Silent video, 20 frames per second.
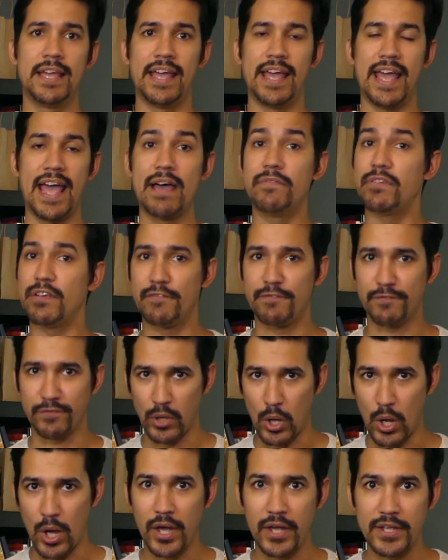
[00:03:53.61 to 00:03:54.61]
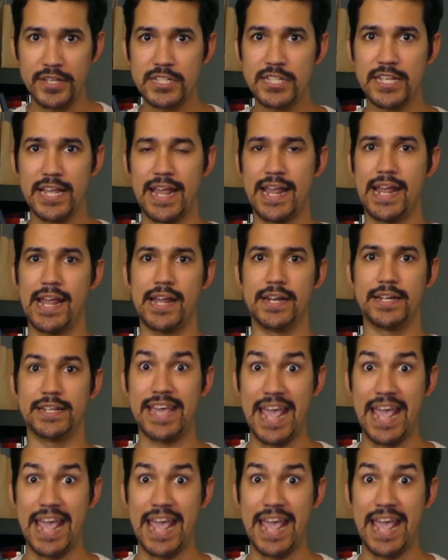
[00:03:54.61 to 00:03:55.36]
Having flaws and